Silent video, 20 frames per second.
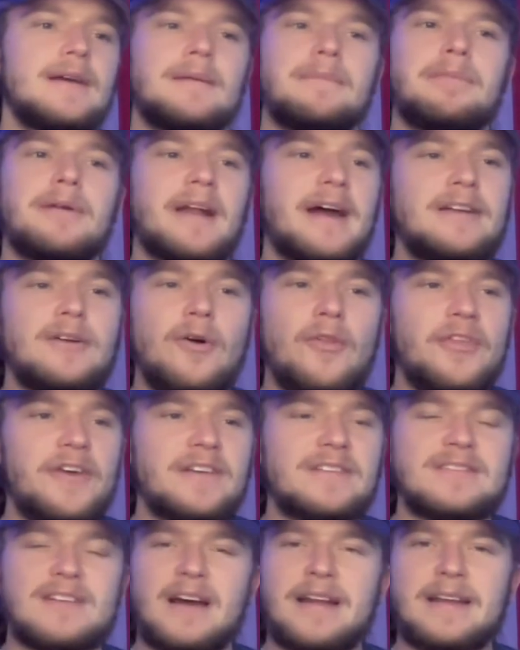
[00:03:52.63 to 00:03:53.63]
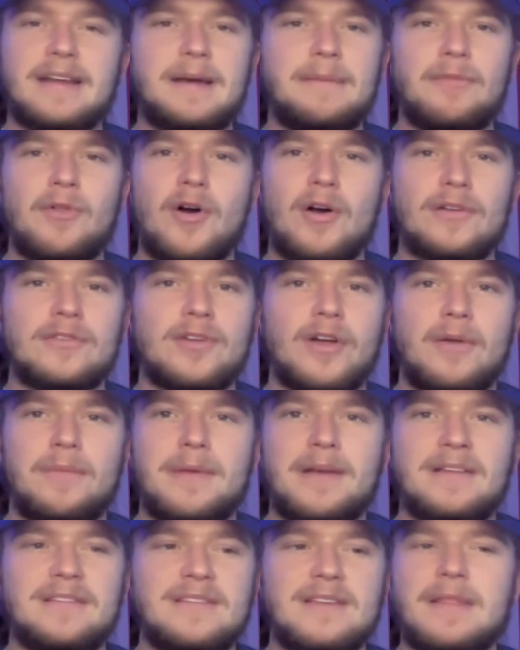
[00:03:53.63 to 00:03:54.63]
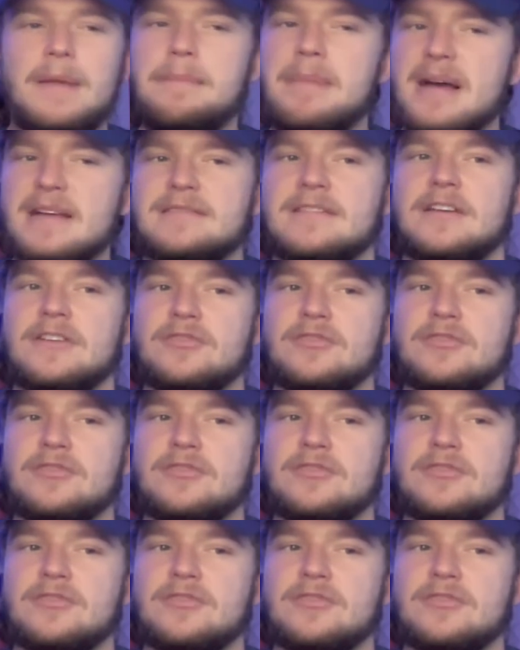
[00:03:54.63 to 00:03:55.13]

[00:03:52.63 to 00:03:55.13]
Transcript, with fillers: But I don't think signing him long-term is in the best